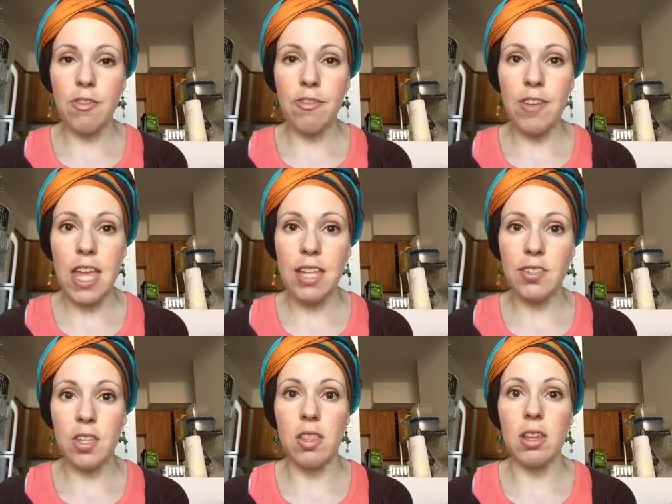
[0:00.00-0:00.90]
a
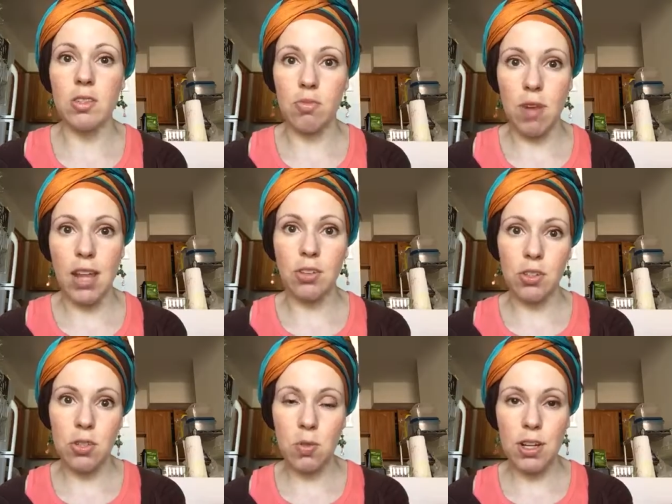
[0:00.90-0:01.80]
face that is round or
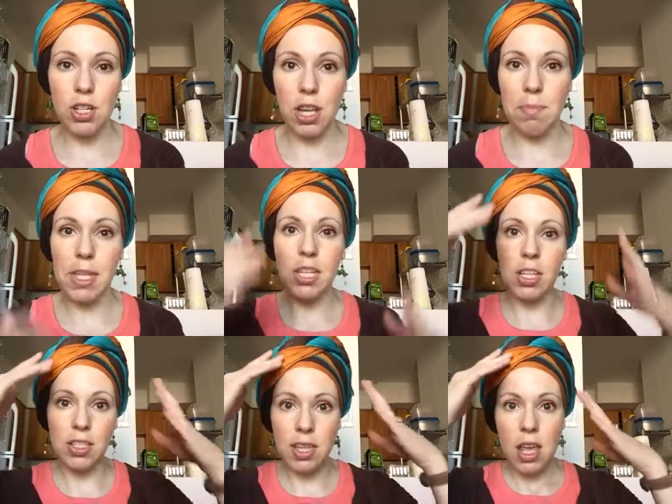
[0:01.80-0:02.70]
square shape
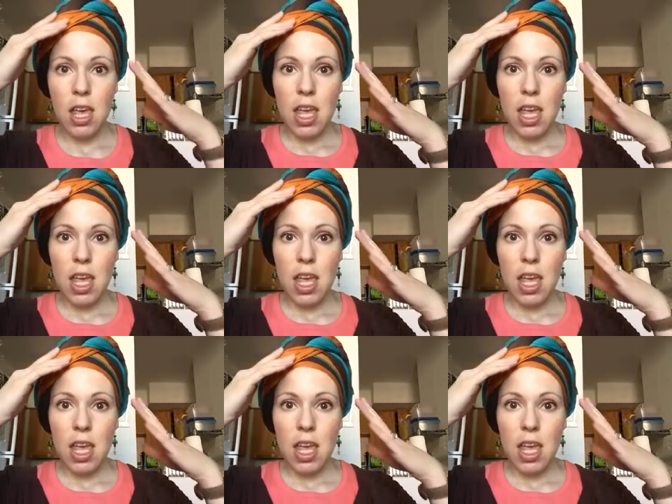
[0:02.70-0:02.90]
because